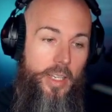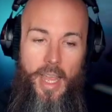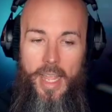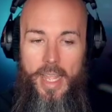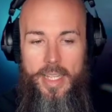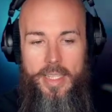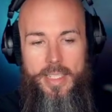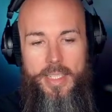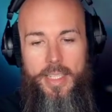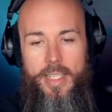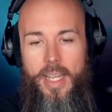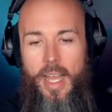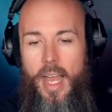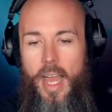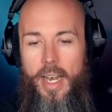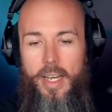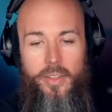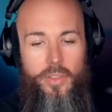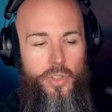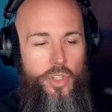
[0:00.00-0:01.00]
It's
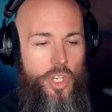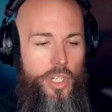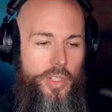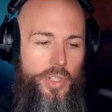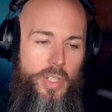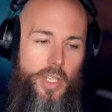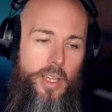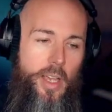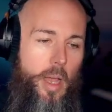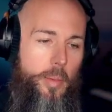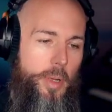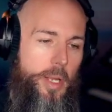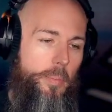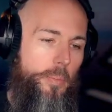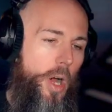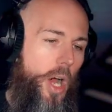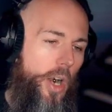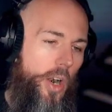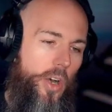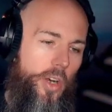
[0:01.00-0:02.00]
got just, I mean,
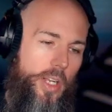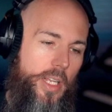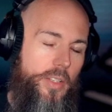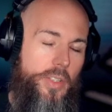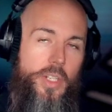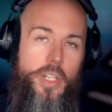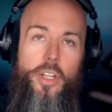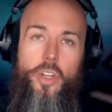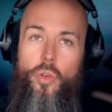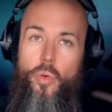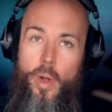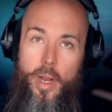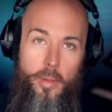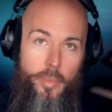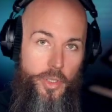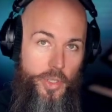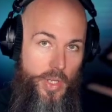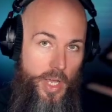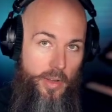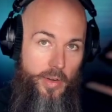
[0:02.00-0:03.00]
Monarch is an
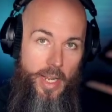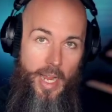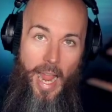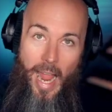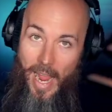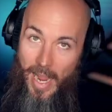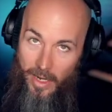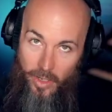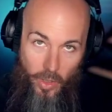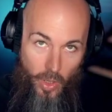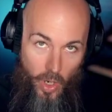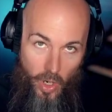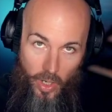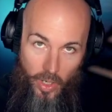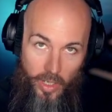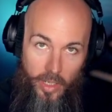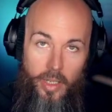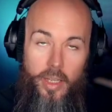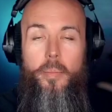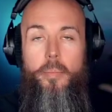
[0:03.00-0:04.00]
incredible sounding
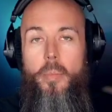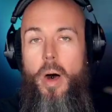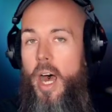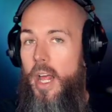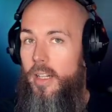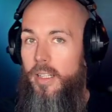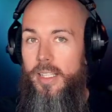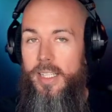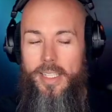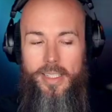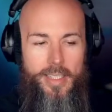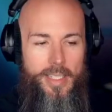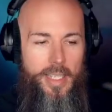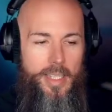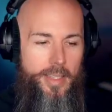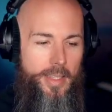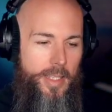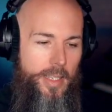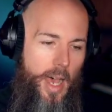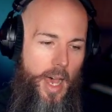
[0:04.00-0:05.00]
analog modeling
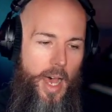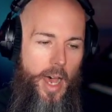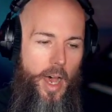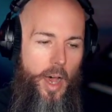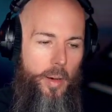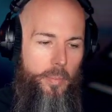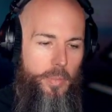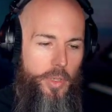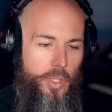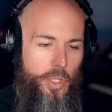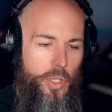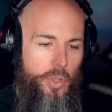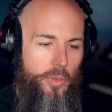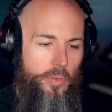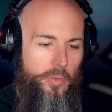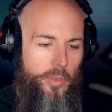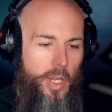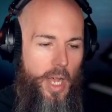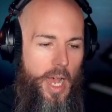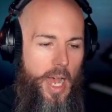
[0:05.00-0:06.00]
synth.
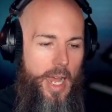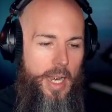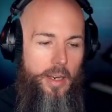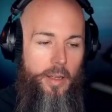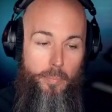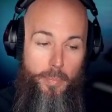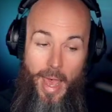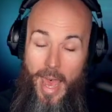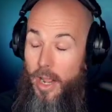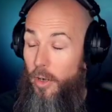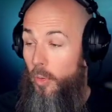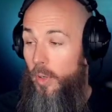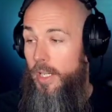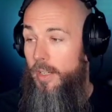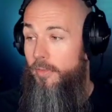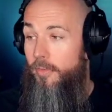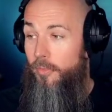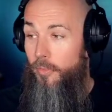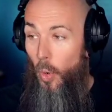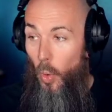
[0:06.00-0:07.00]
You've got
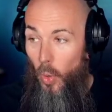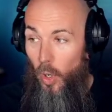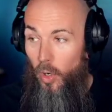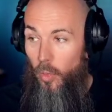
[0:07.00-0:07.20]
Battery 4,